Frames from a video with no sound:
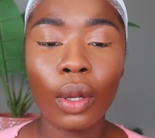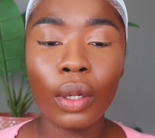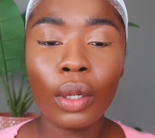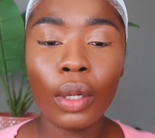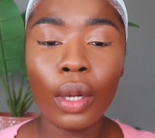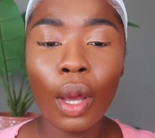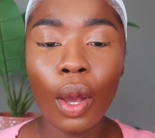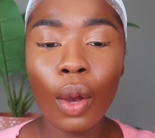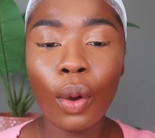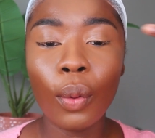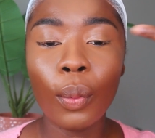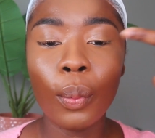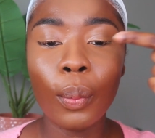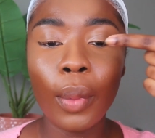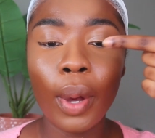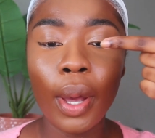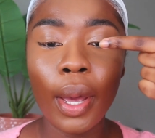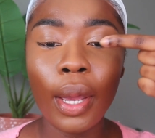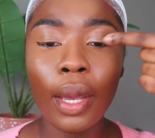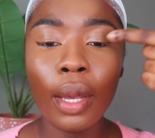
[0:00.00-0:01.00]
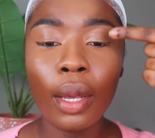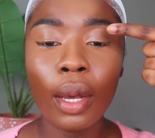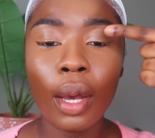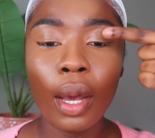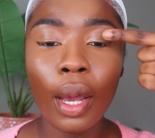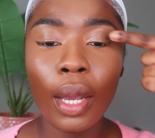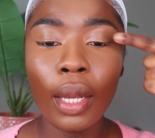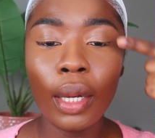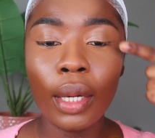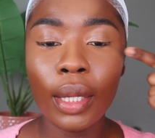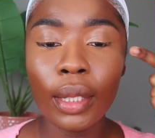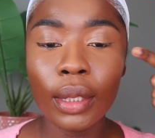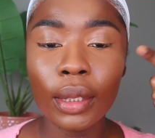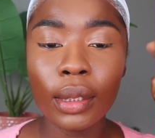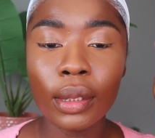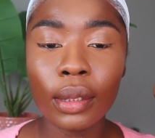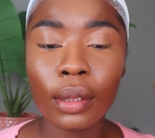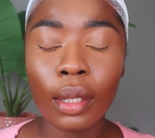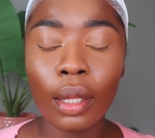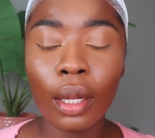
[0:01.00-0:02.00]
Now, my
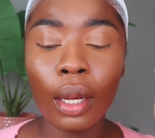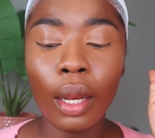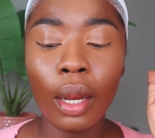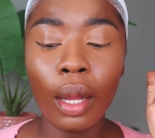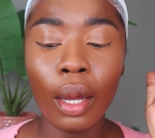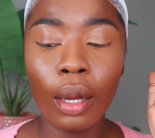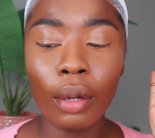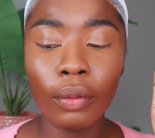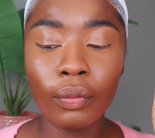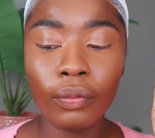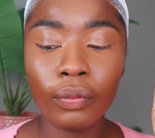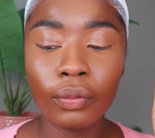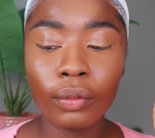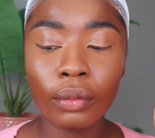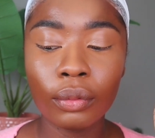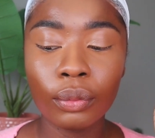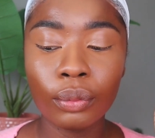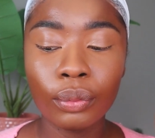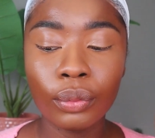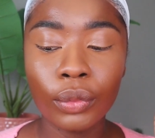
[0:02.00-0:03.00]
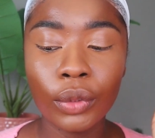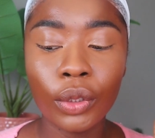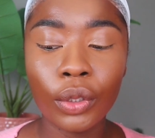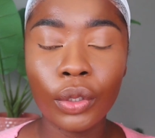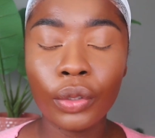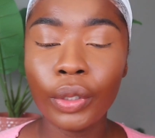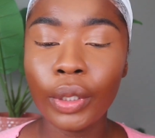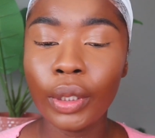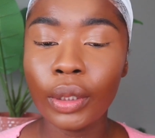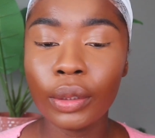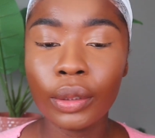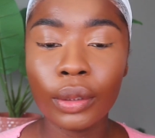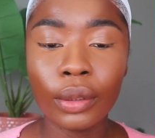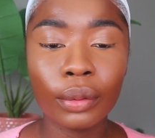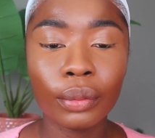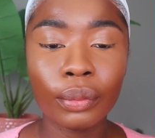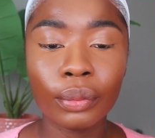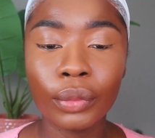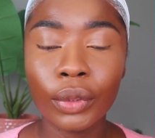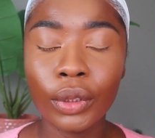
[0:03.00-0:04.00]
eyelids love to crease.
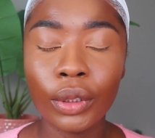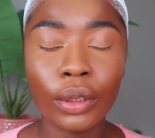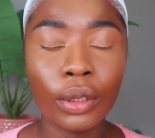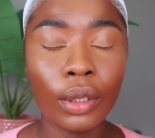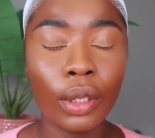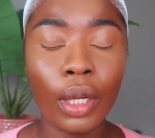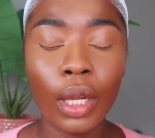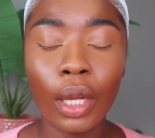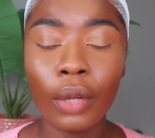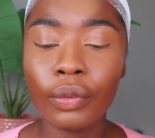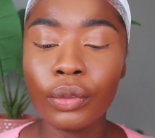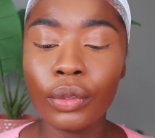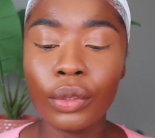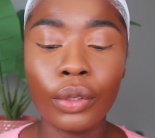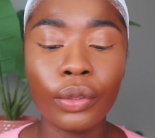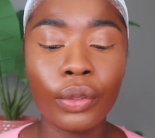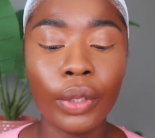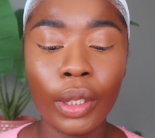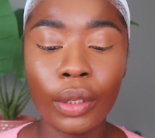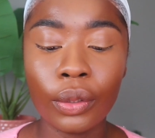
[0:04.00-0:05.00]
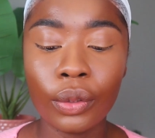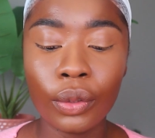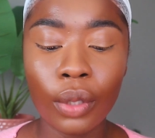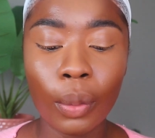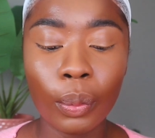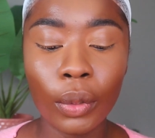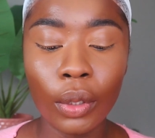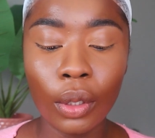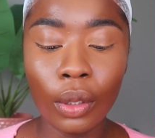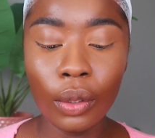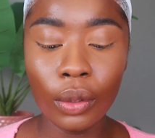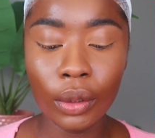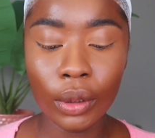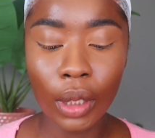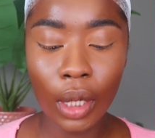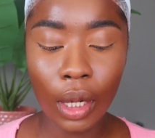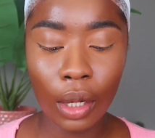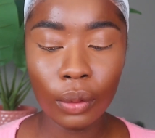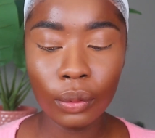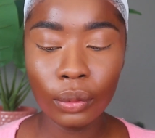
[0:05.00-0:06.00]
She loves to crease. So I'm gonna look
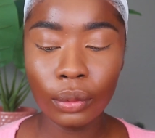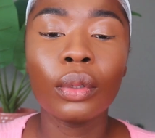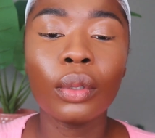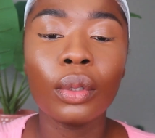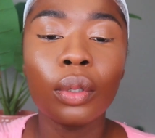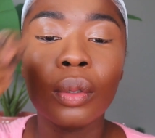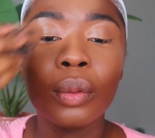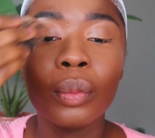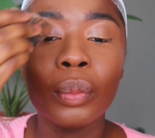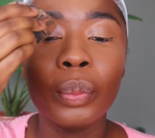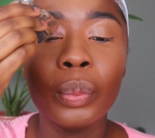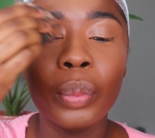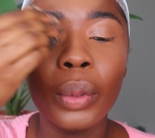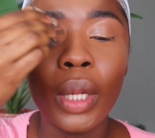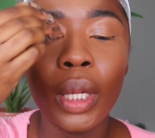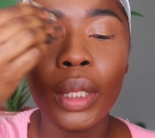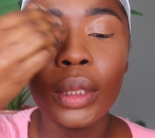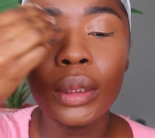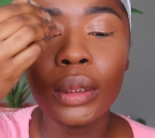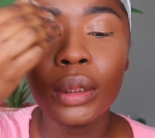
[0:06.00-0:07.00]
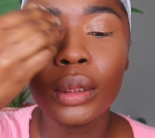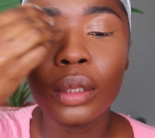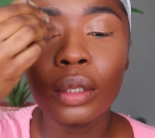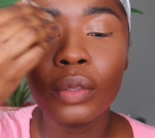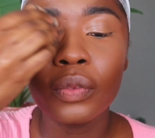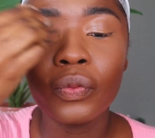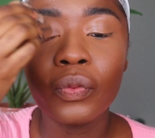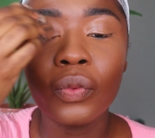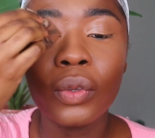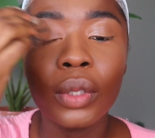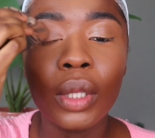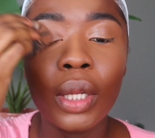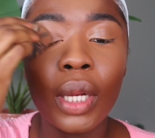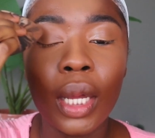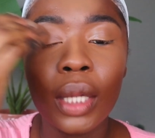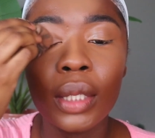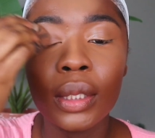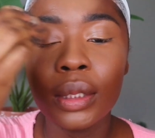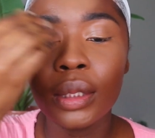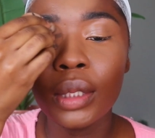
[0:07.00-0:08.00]
down, blend for the
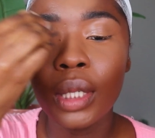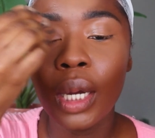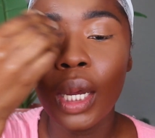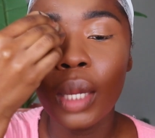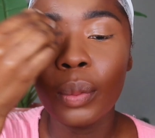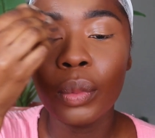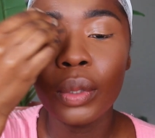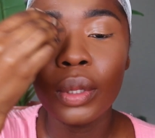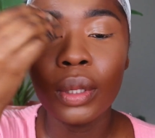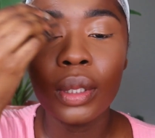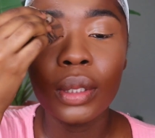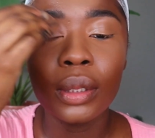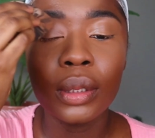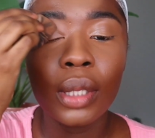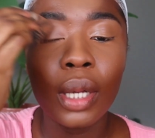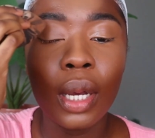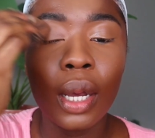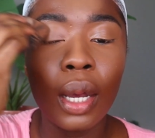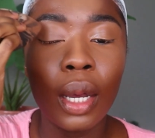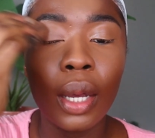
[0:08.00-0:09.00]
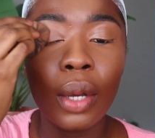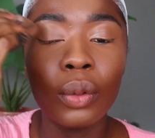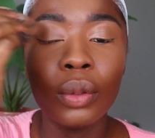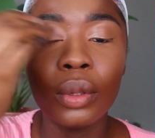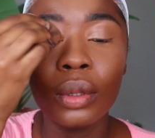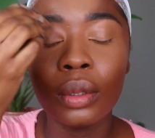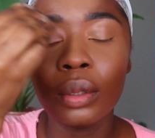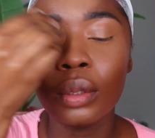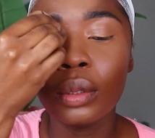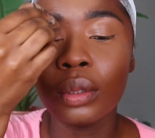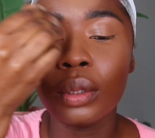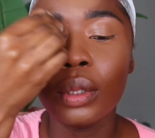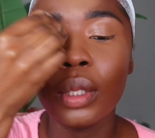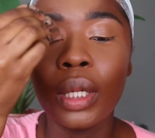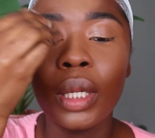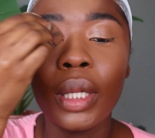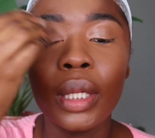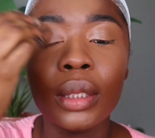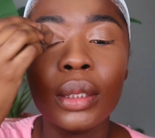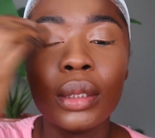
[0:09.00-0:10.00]
last time on this eye, on the
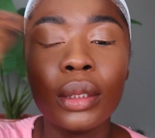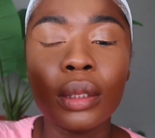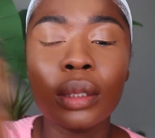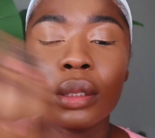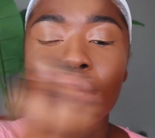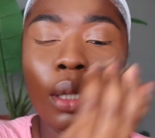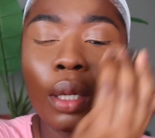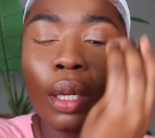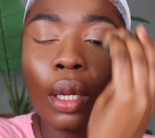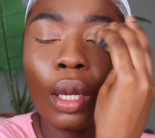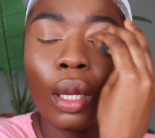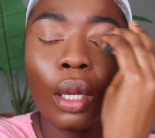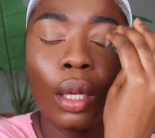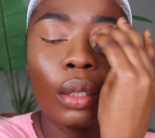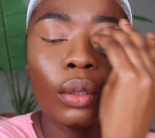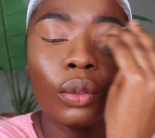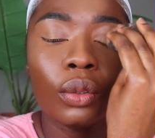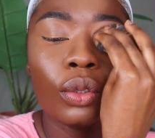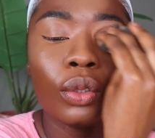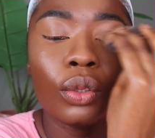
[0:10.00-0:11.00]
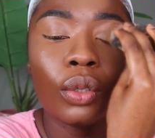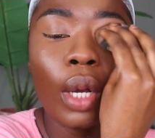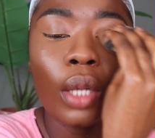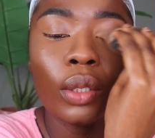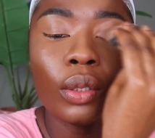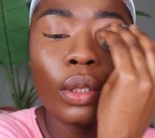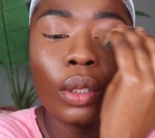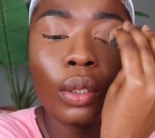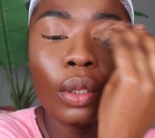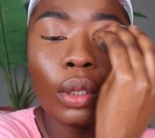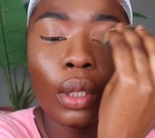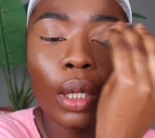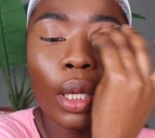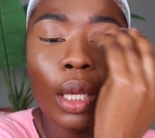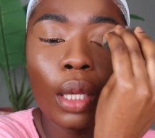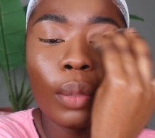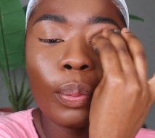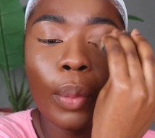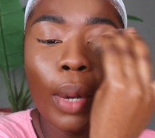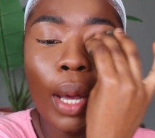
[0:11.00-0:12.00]
lids. Try to
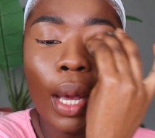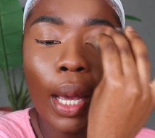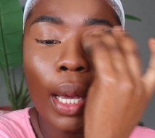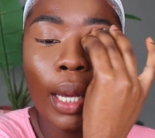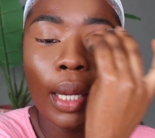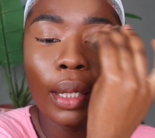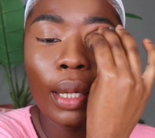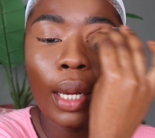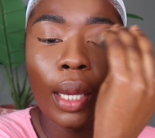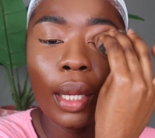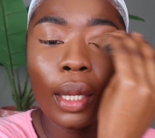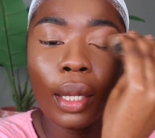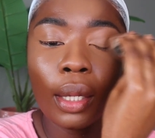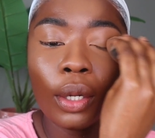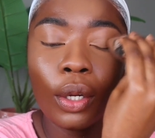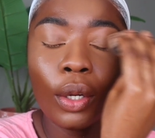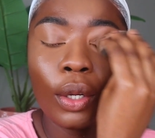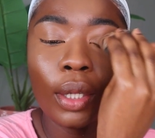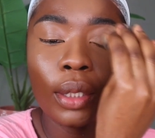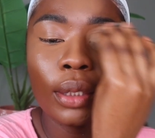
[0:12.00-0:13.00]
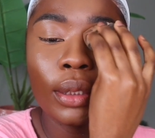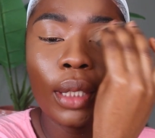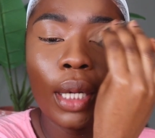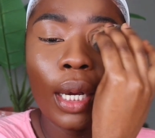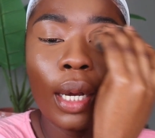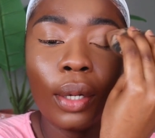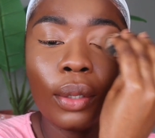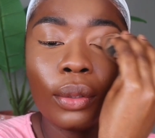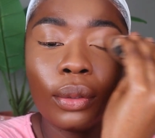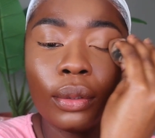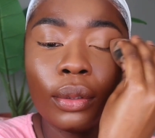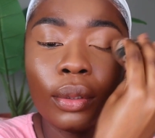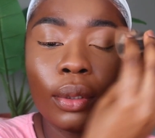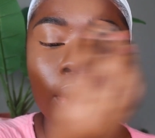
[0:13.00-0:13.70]
keep my eye like looking down.